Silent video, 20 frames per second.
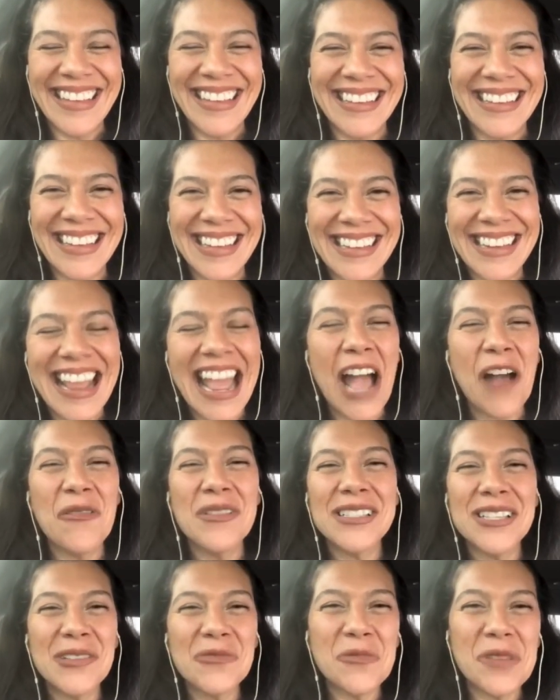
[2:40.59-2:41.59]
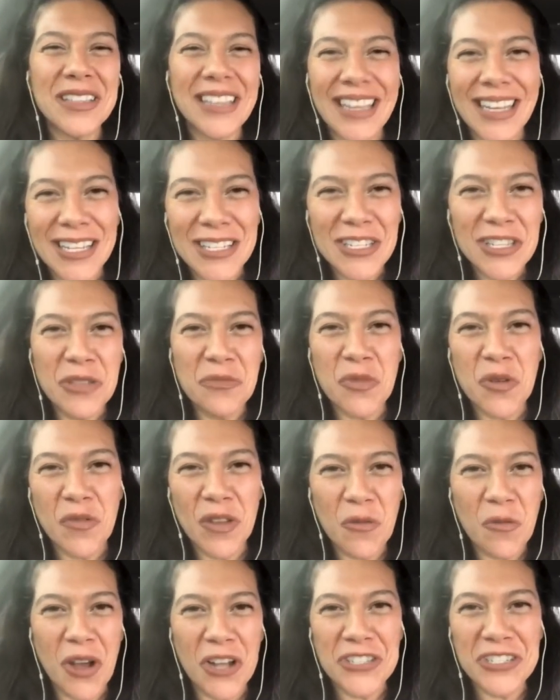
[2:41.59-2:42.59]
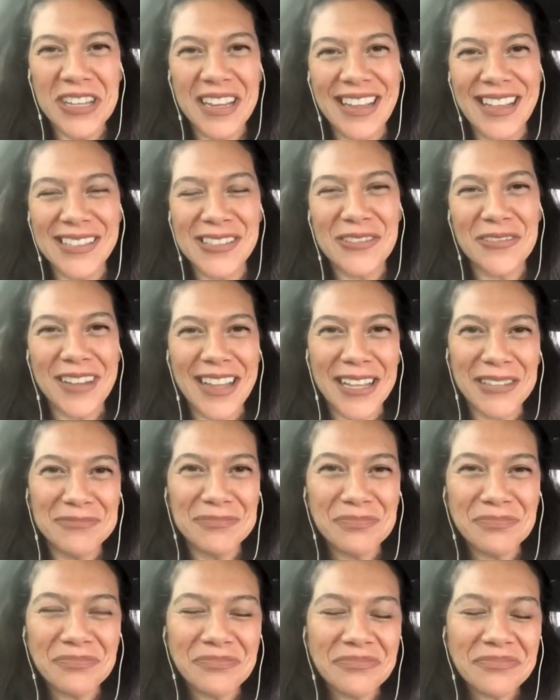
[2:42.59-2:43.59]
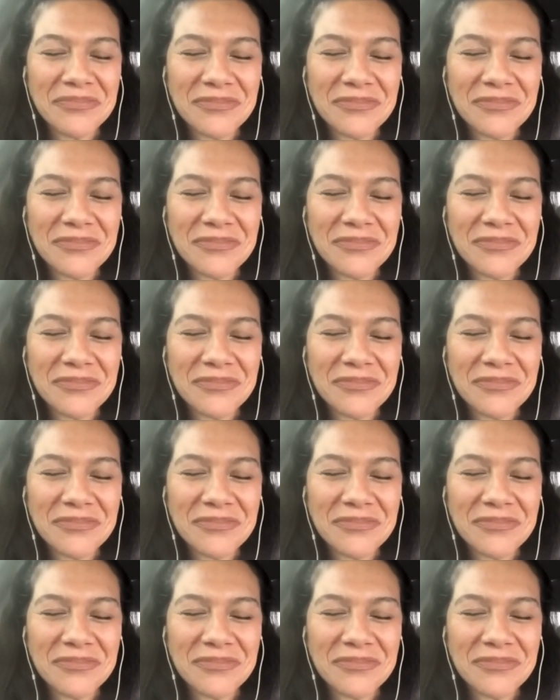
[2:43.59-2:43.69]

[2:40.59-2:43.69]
And how is this related to the movie watching yesterday?